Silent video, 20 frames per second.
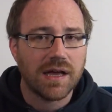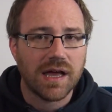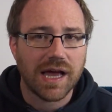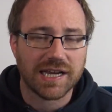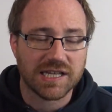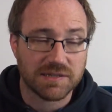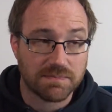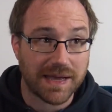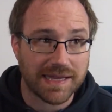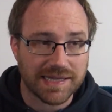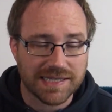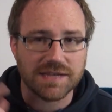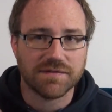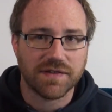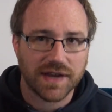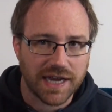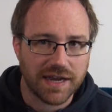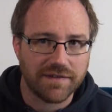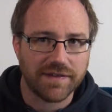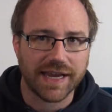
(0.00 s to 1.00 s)
expensive
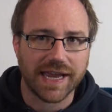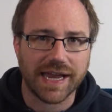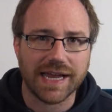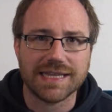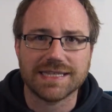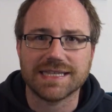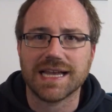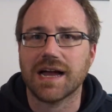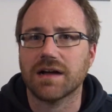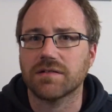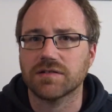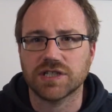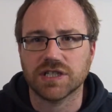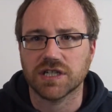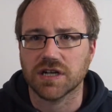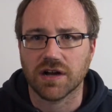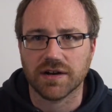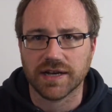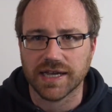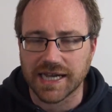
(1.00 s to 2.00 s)
hearing aids out, she
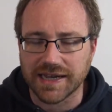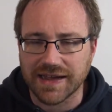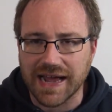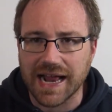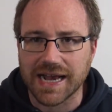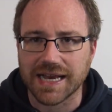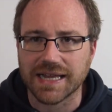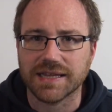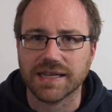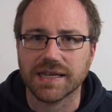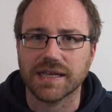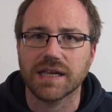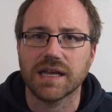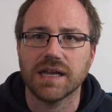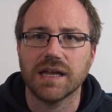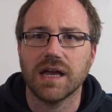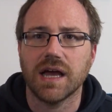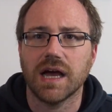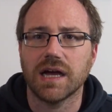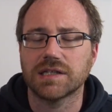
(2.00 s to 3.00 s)
can't hear anything
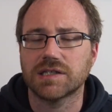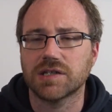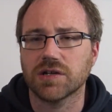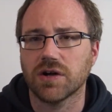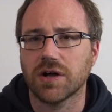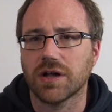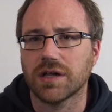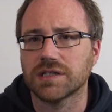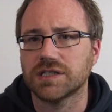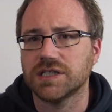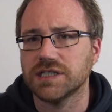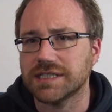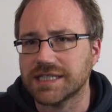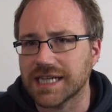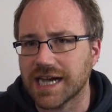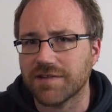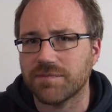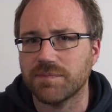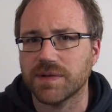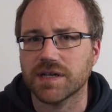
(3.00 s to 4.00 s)
at all. And she's
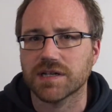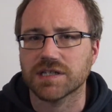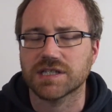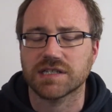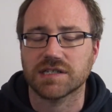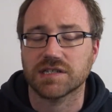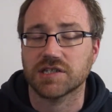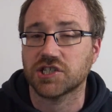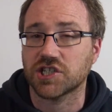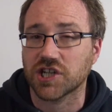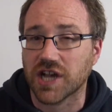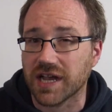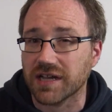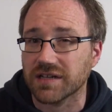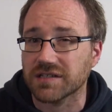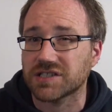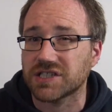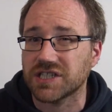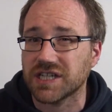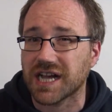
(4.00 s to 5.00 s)
deaf because as a
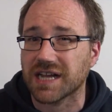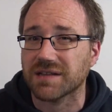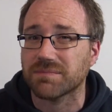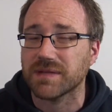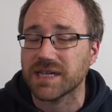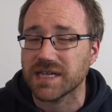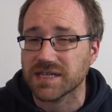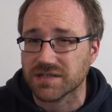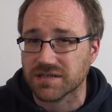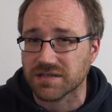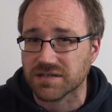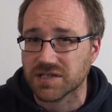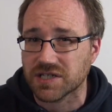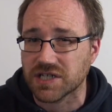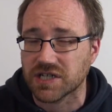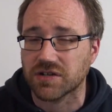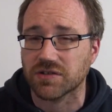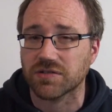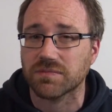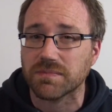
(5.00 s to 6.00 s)
child she had measles.
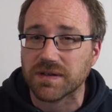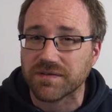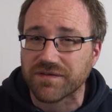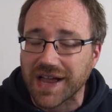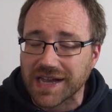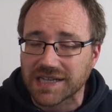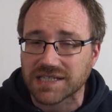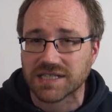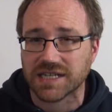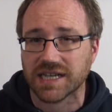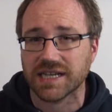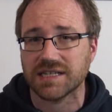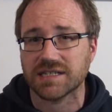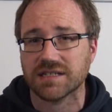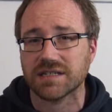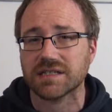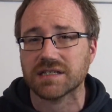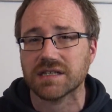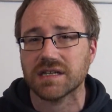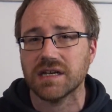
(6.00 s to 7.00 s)
She couldn't be
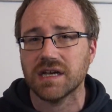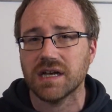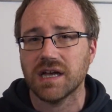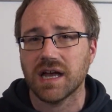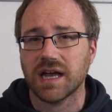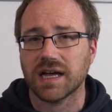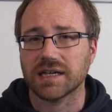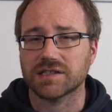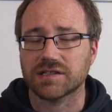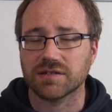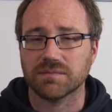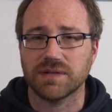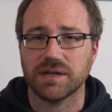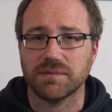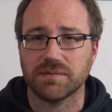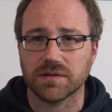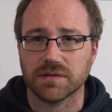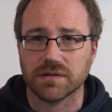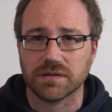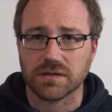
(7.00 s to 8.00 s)
vaccinated, as some
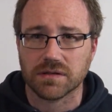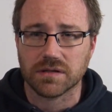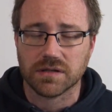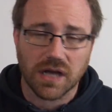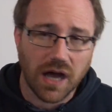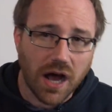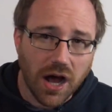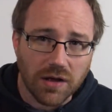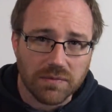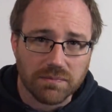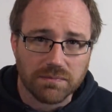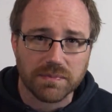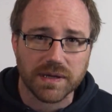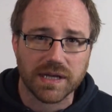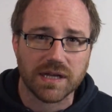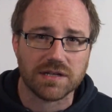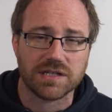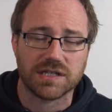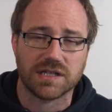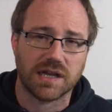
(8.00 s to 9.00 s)
people can't,
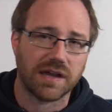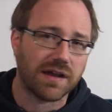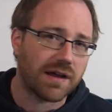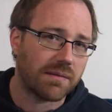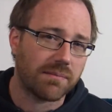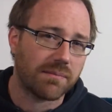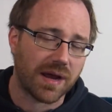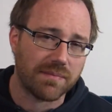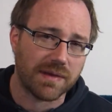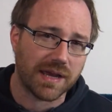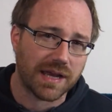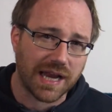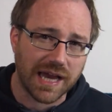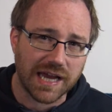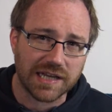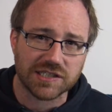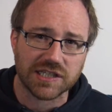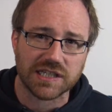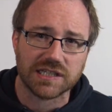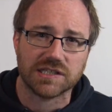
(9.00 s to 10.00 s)
because they might be
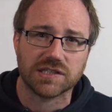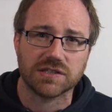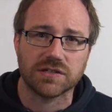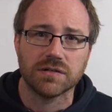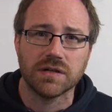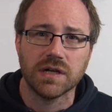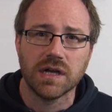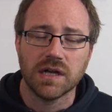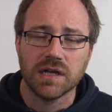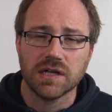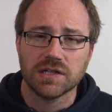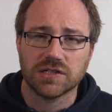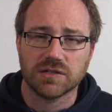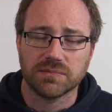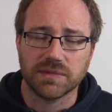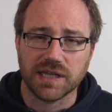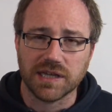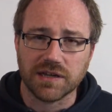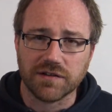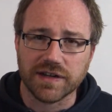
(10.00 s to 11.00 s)
allergic to some
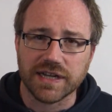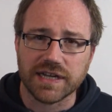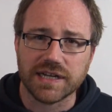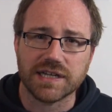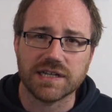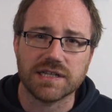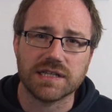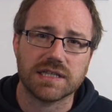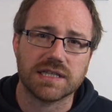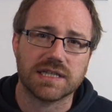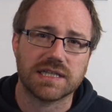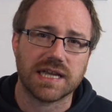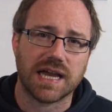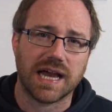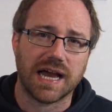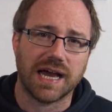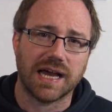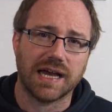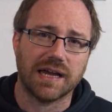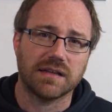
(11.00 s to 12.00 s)
of the ingredients,
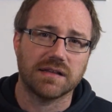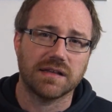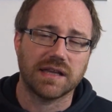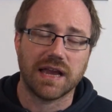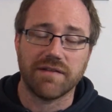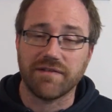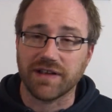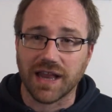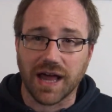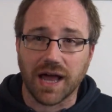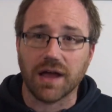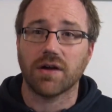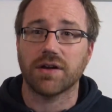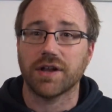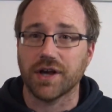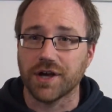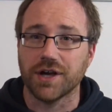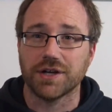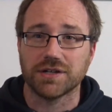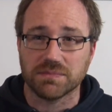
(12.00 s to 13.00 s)
and they rely on
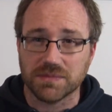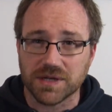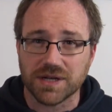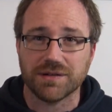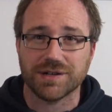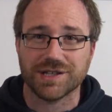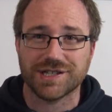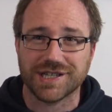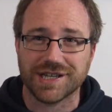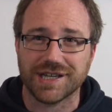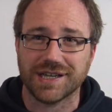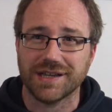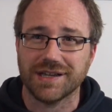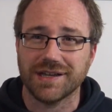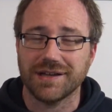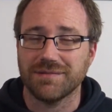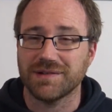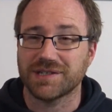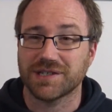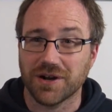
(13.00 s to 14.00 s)
herd immunity,
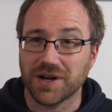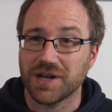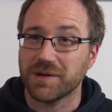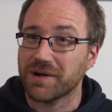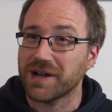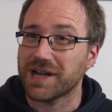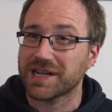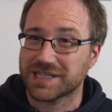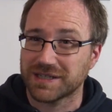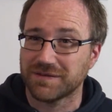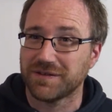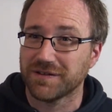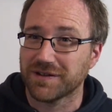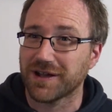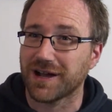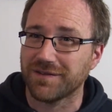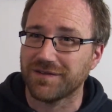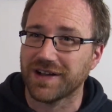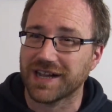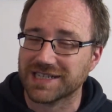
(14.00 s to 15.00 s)
which only works if you've
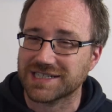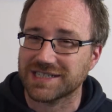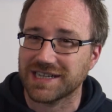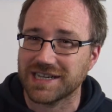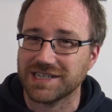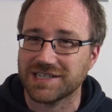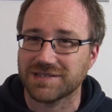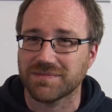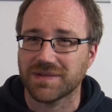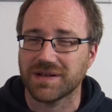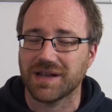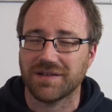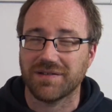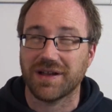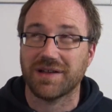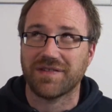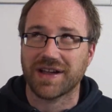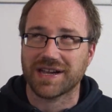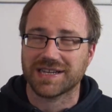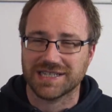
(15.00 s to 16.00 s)
got
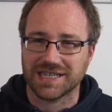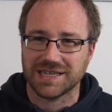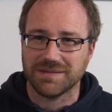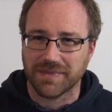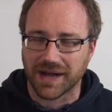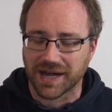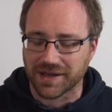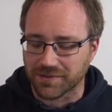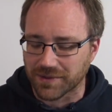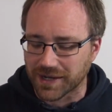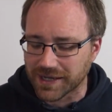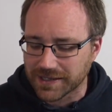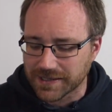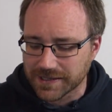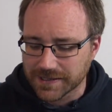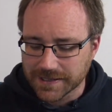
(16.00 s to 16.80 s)
a vaccine, by the way.